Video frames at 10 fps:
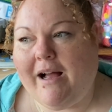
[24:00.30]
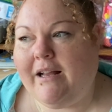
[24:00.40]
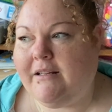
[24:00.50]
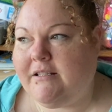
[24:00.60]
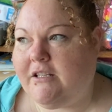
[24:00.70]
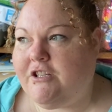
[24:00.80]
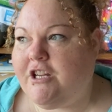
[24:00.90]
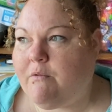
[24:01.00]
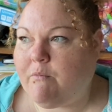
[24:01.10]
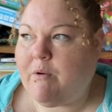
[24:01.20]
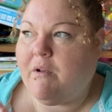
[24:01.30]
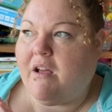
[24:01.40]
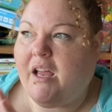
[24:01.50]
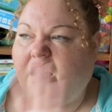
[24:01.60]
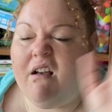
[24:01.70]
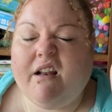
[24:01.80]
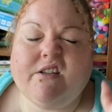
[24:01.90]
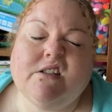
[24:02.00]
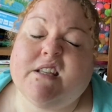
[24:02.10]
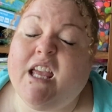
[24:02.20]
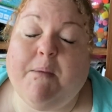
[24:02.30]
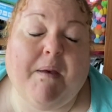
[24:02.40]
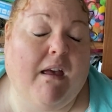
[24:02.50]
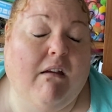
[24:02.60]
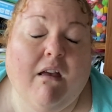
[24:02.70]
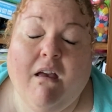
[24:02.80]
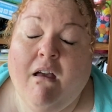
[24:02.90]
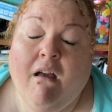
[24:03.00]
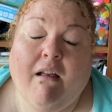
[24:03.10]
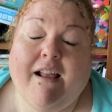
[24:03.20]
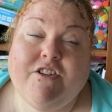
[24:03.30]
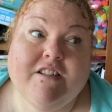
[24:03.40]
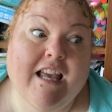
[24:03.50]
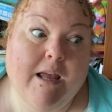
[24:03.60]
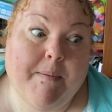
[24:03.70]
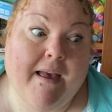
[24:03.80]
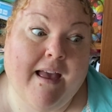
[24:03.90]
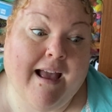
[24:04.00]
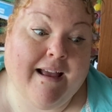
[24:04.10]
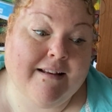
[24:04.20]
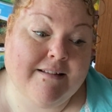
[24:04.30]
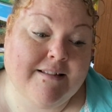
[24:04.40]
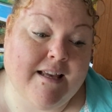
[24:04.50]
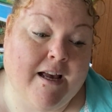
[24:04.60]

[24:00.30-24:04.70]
And do you know what? We were like, oh, let's just keep it. Let's just keep it and